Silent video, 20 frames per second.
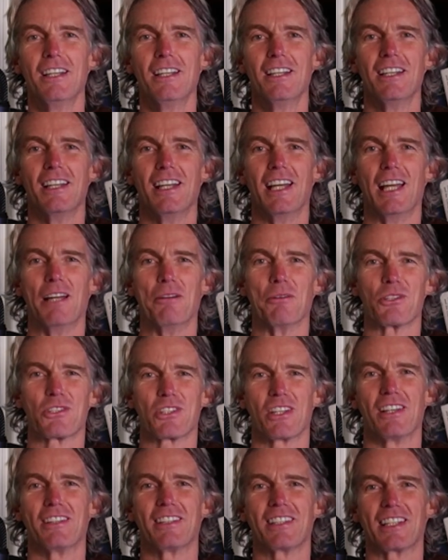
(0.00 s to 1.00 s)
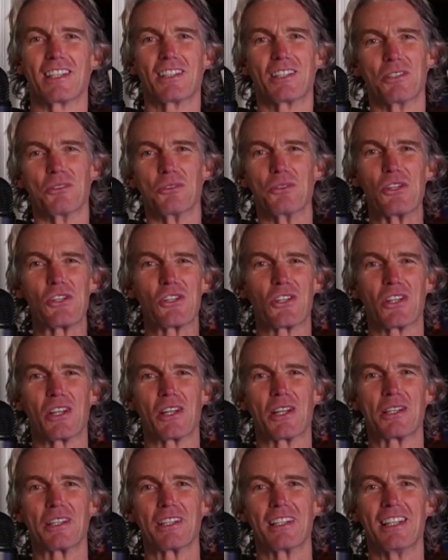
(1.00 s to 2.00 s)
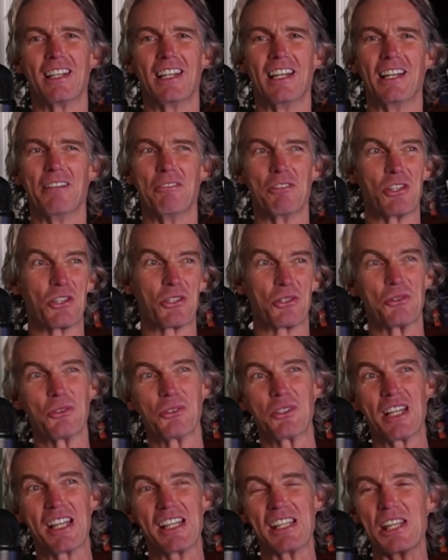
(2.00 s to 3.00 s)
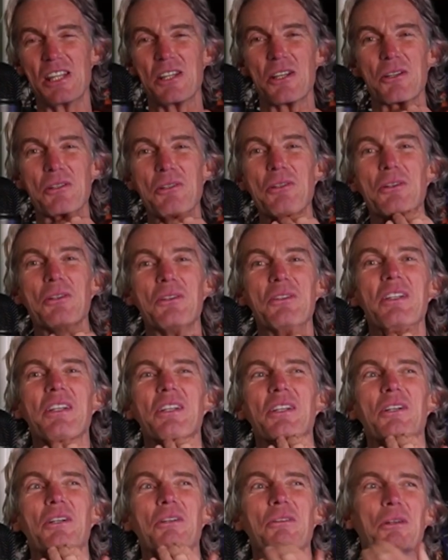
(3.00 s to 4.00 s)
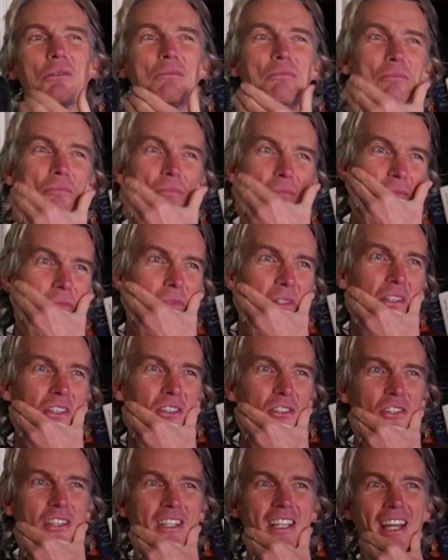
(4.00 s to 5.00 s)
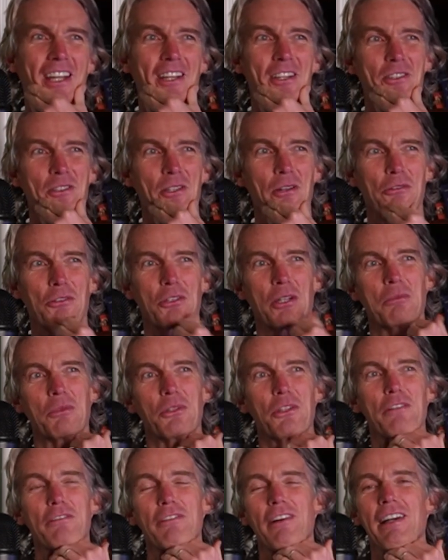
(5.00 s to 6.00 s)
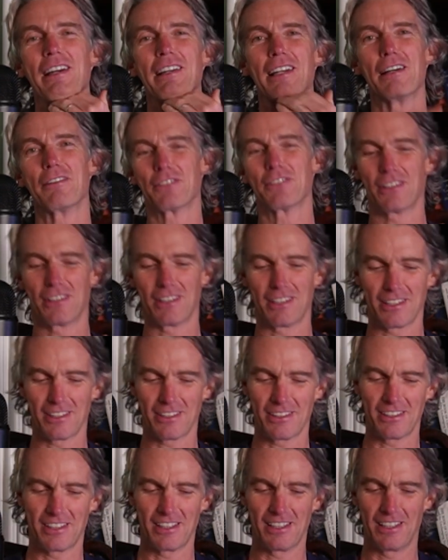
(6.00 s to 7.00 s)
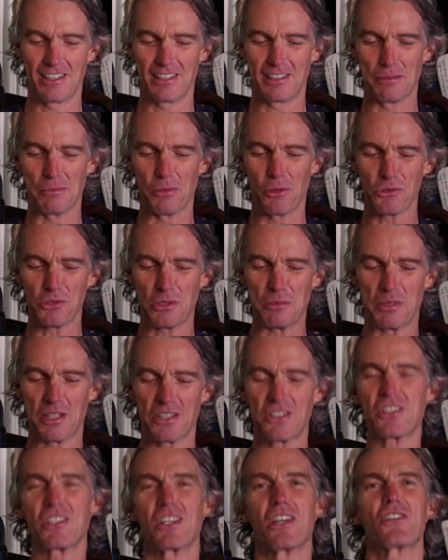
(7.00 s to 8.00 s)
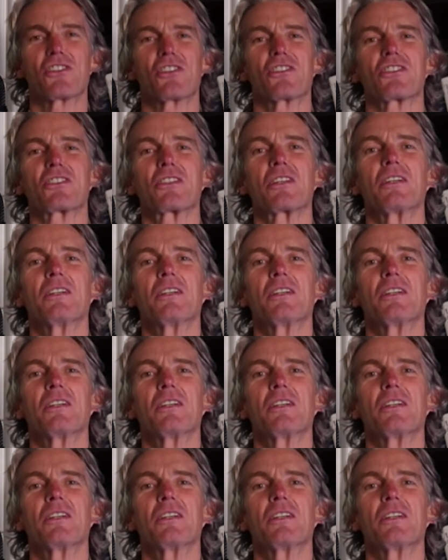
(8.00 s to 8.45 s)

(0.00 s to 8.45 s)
we're starting to get to know each other, which is only a year ago. We're really just kicking stuff around about the fire after the Mosley Bridge sessions.